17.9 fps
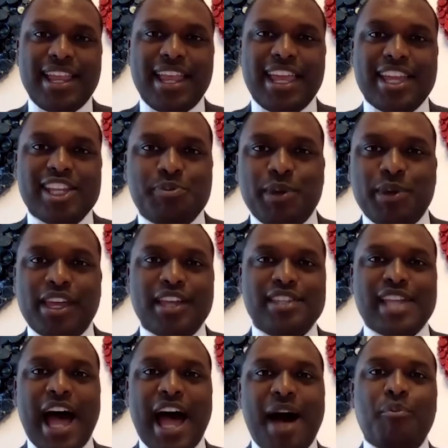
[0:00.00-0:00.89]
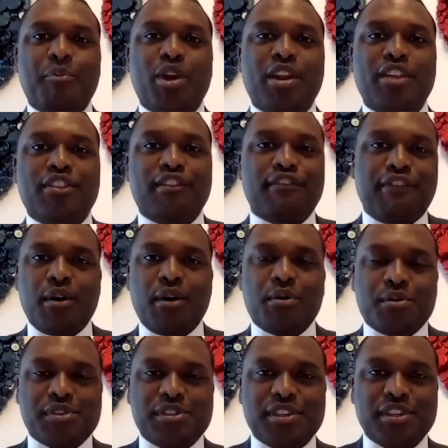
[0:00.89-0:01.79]
it's because I'm one of the
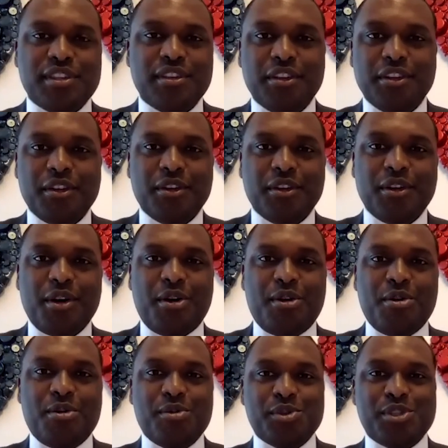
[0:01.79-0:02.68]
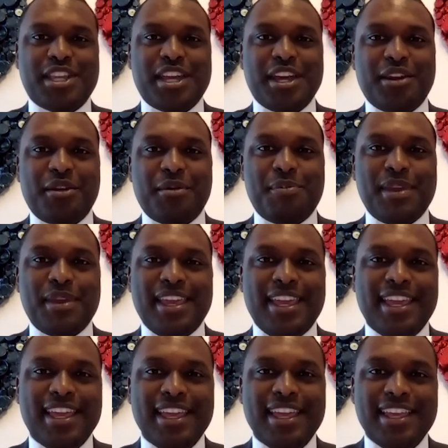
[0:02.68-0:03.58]
folks who's going to
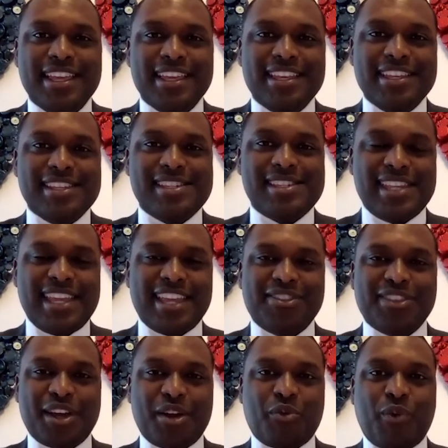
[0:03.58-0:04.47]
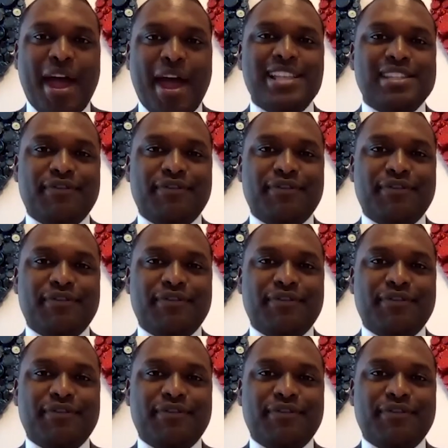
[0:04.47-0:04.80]
be seeing their rights,